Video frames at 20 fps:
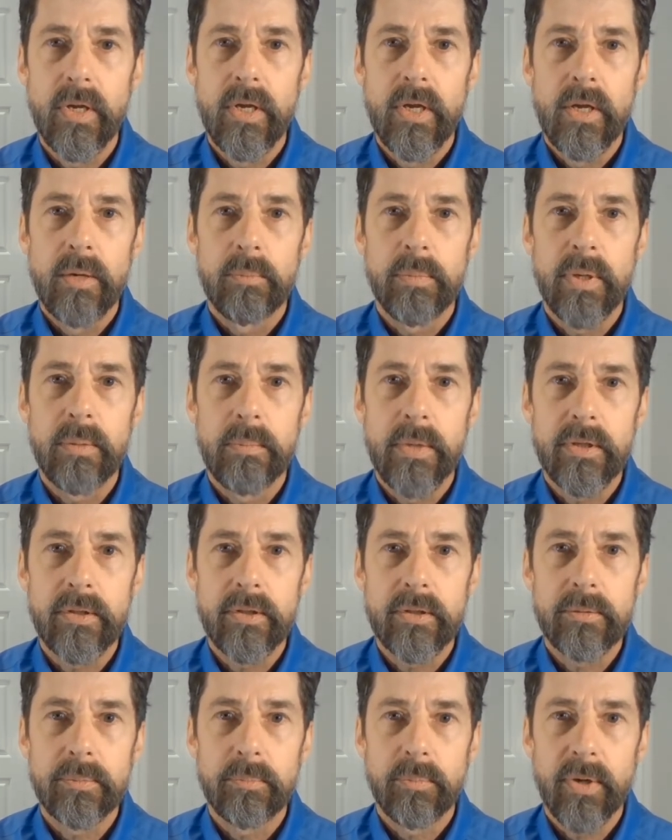But among
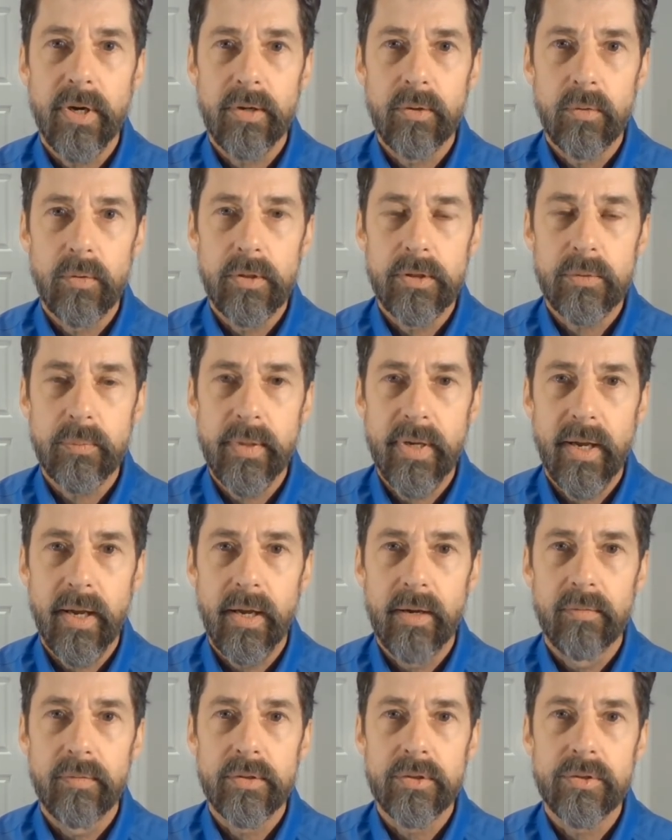the priorities we
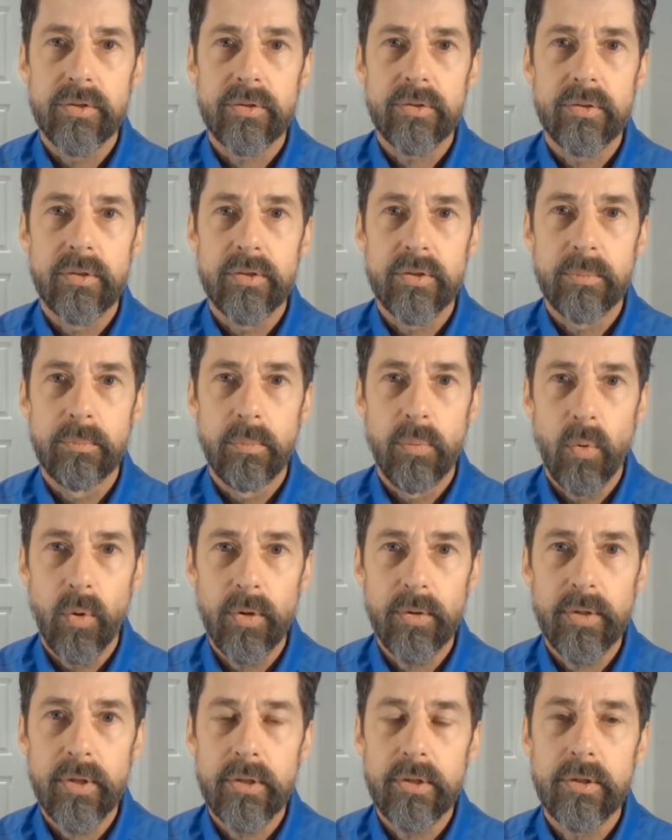have, it's
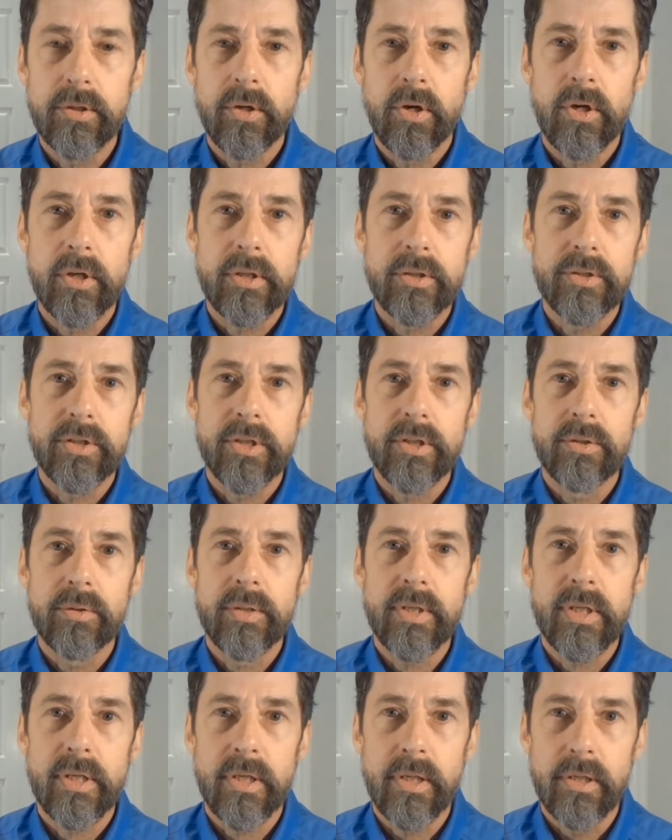important that your dog continue
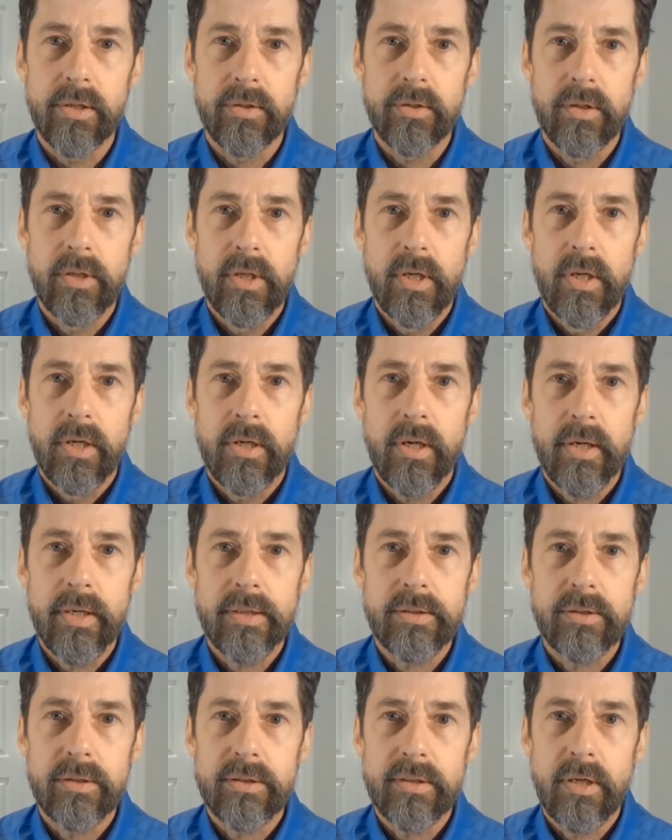to eat, not
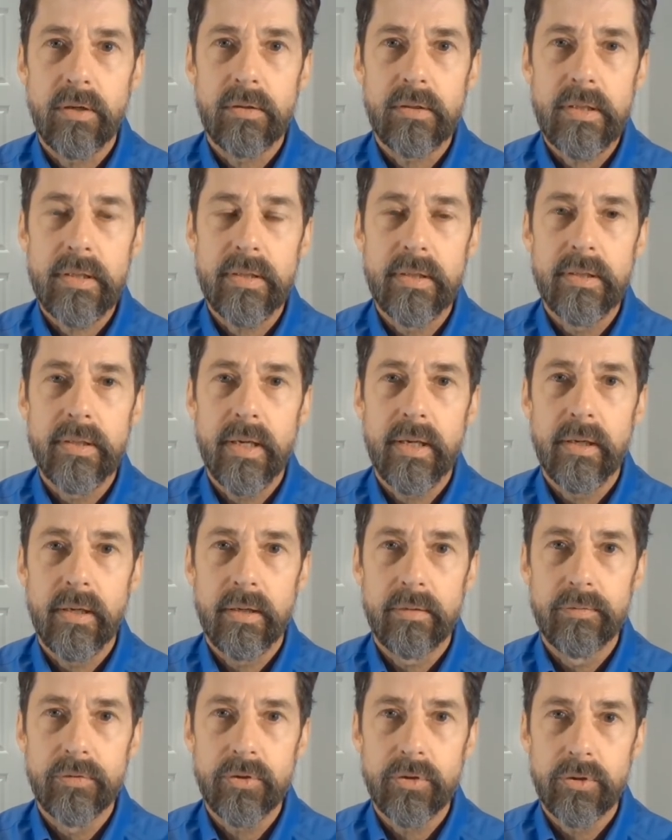necessarily the day
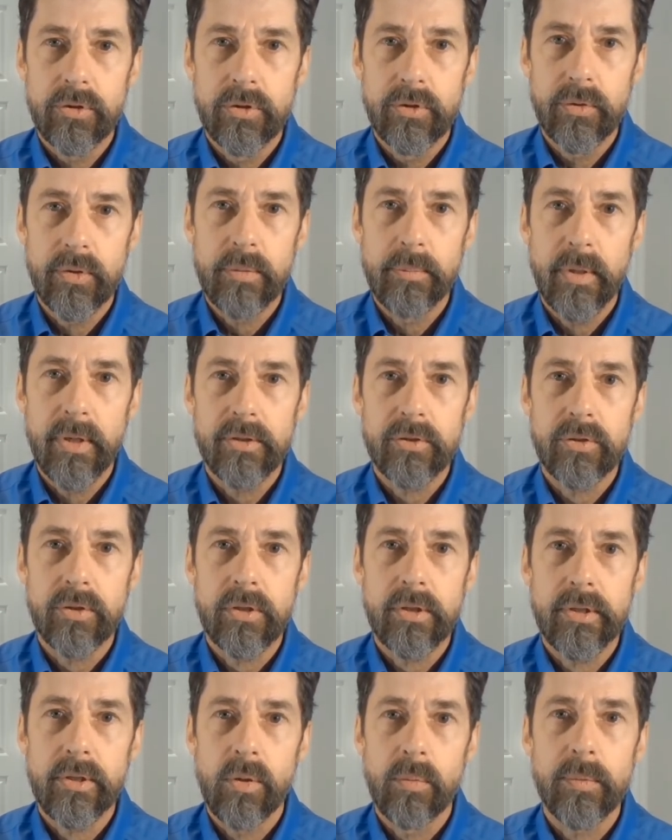of surgery, but I
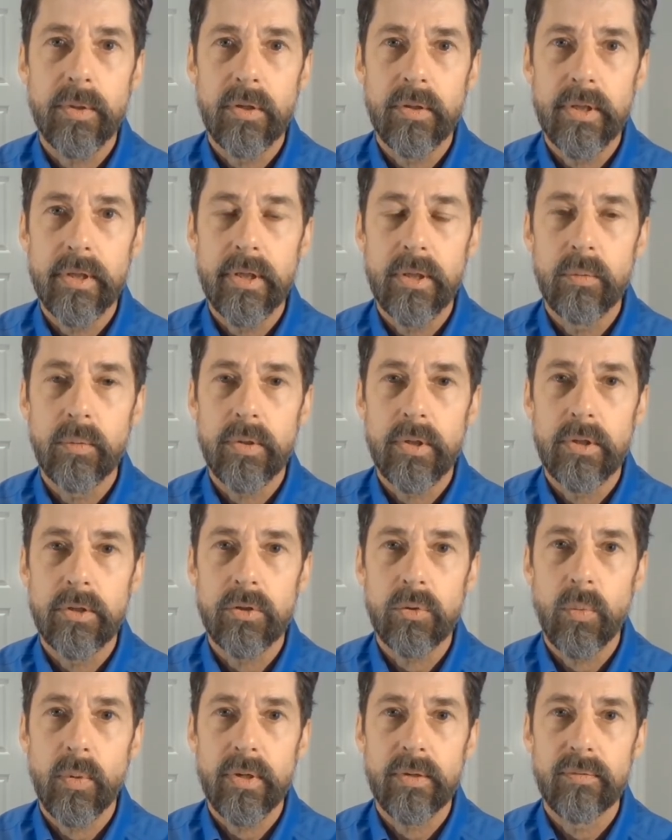certainly hope they're eating within
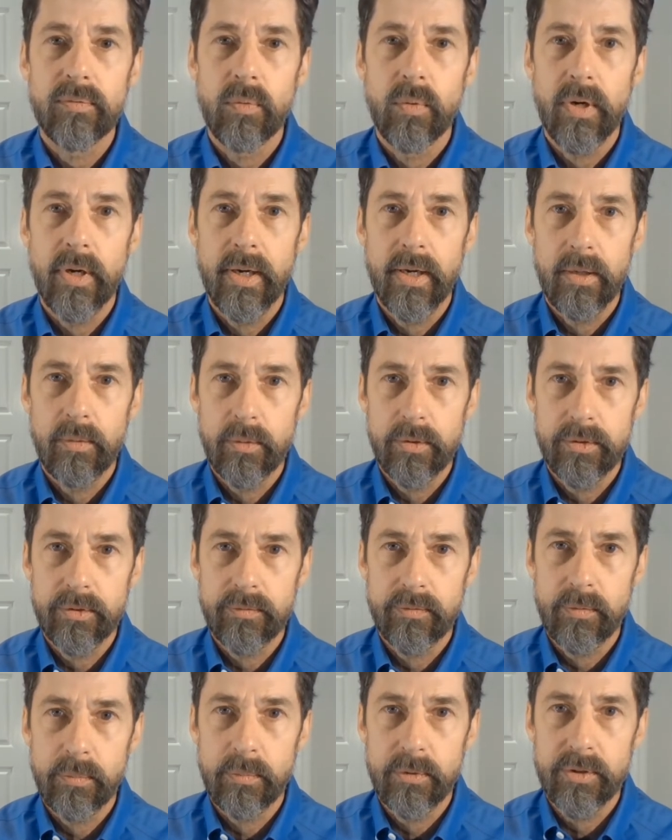24 hours
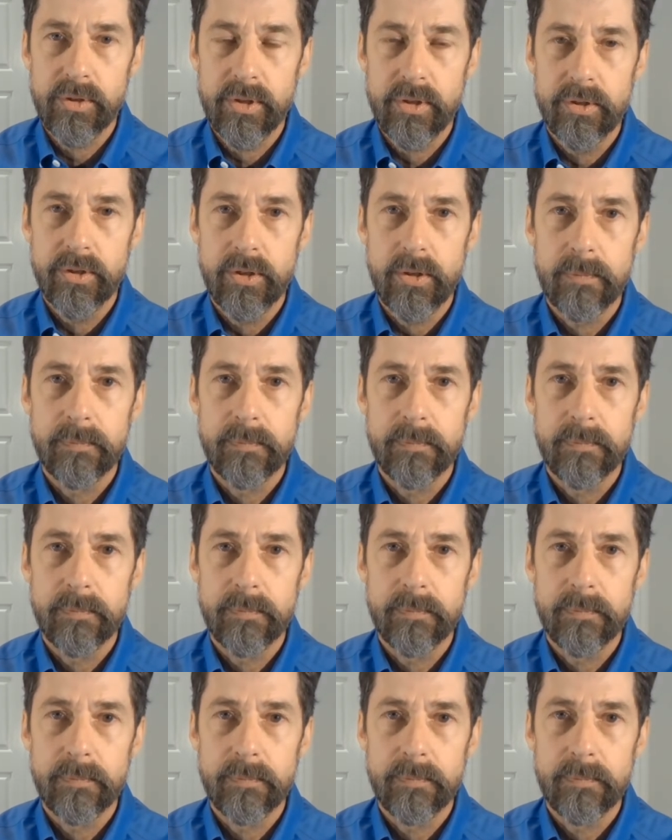of the procedure.